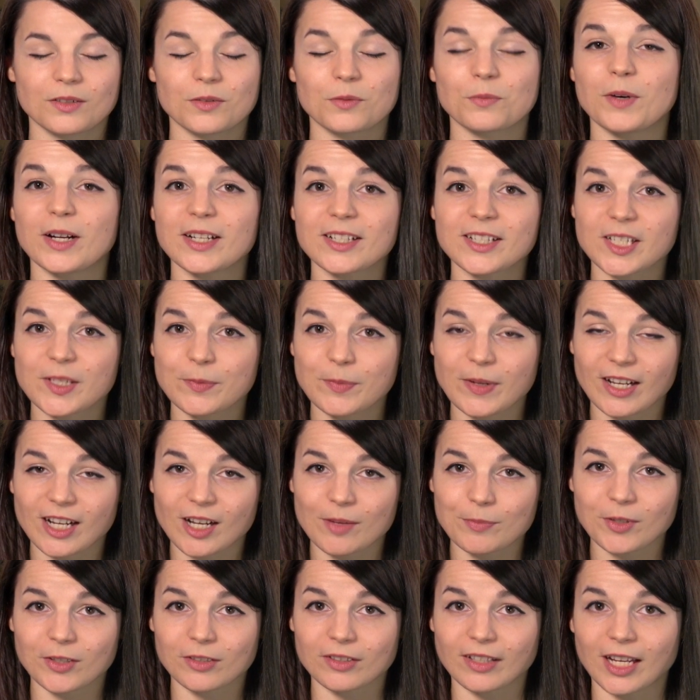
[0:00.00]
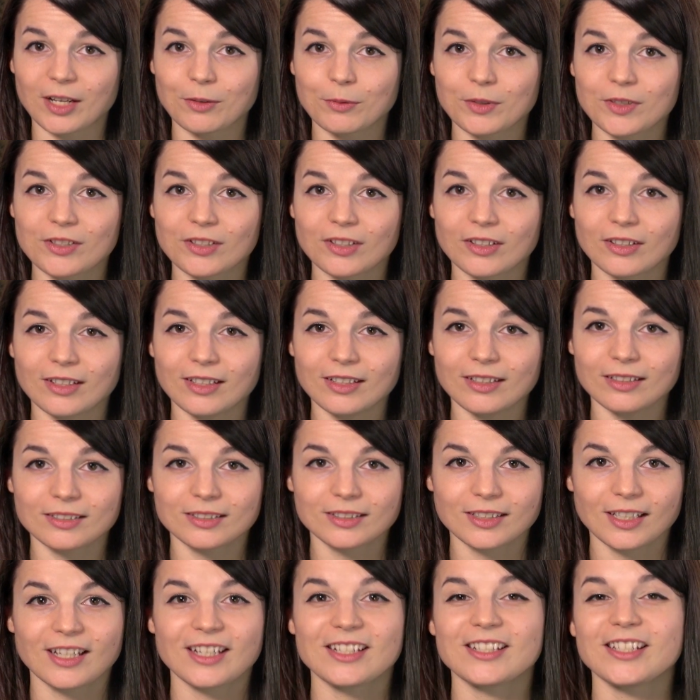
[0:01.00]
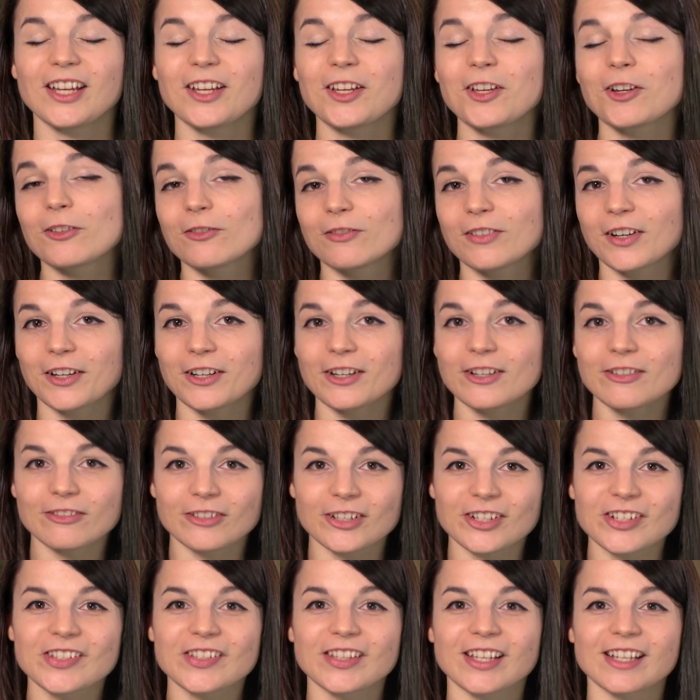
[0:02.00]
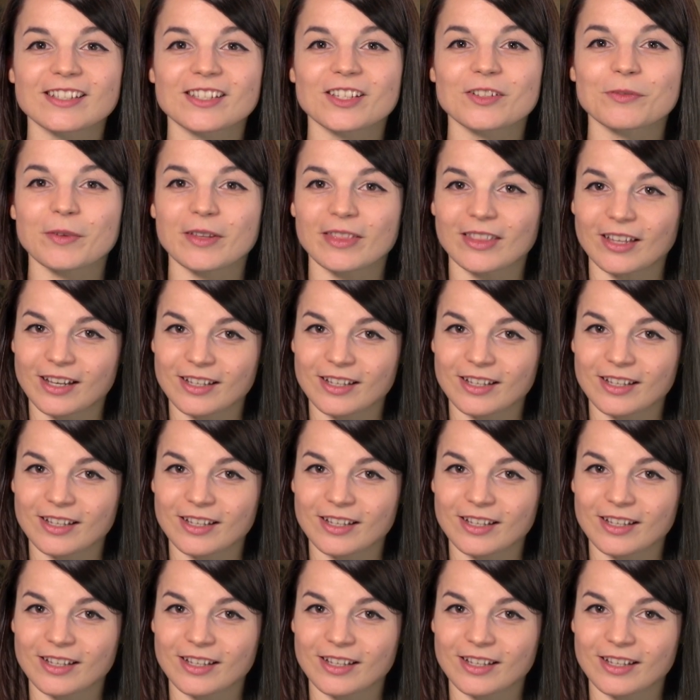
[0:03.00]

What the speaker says: Want to speed up your language learning? Take your very first lesson with